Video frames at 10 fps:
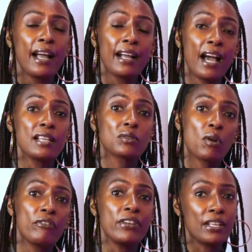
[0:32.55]
Guys,
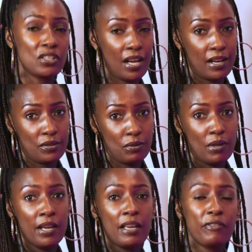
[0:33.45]
COVID achali yo.
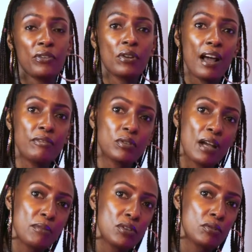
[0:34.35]
If you don't have to
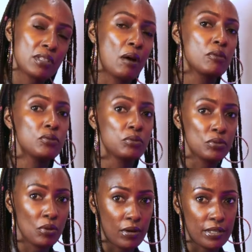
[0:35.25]
come into town, do
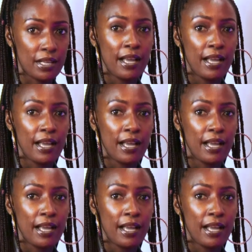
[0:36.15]
not.